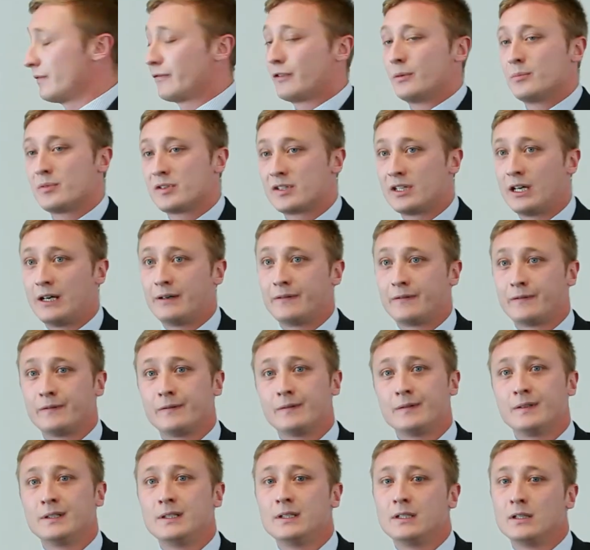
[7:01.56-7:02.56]
from staff.
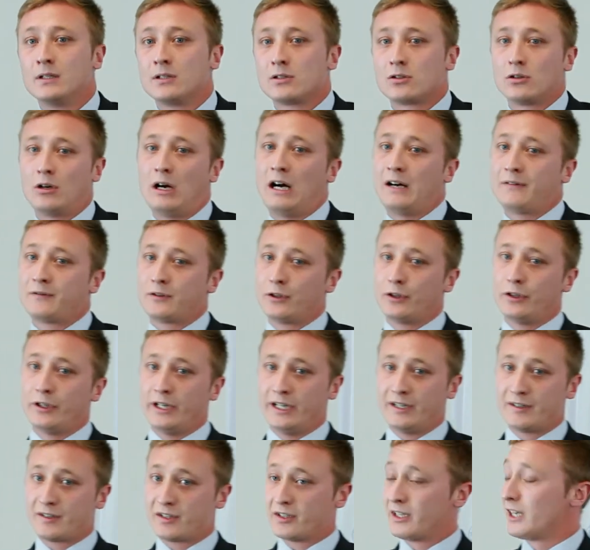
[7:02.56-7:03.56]
So after the
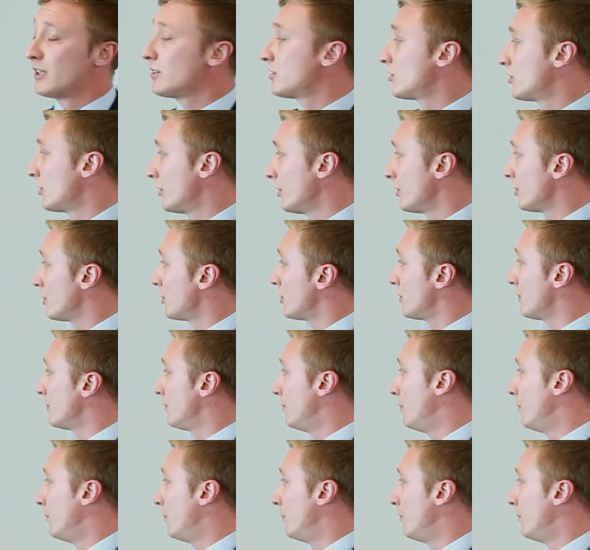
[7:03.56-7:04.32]
internet search,